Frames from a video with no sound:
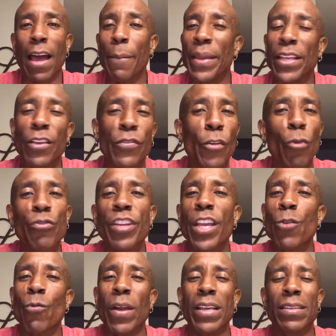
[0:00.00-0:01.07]
I mean,
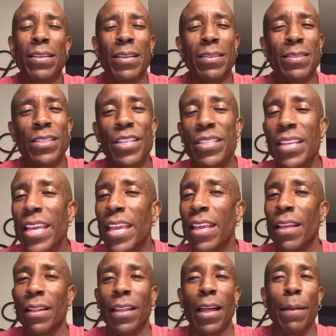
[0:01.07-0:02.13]
13 races. Just
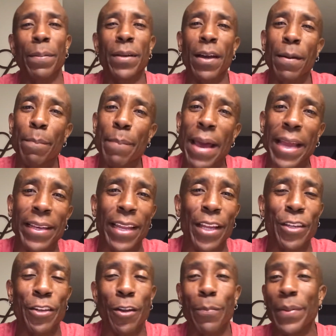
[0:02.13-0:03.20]
heal up. Come back
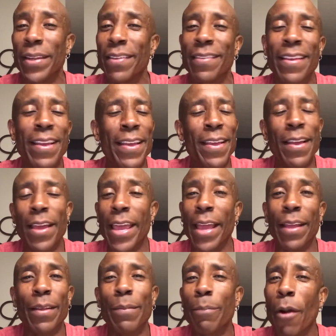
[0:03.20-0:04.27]
next year. But it,
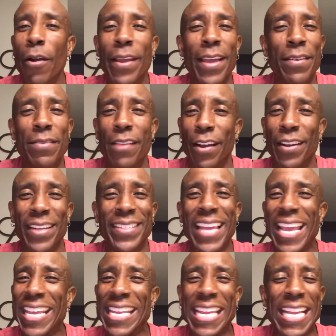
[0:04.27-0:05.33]
and Marquez is not going
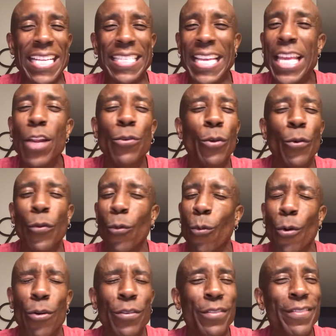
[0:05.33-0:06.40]
to take it easy. He don't know the
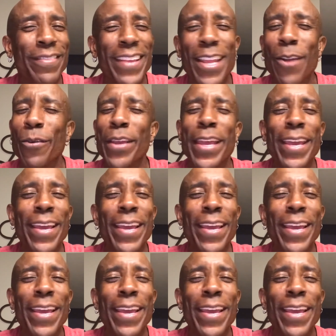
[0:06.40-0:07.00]
word. He don't.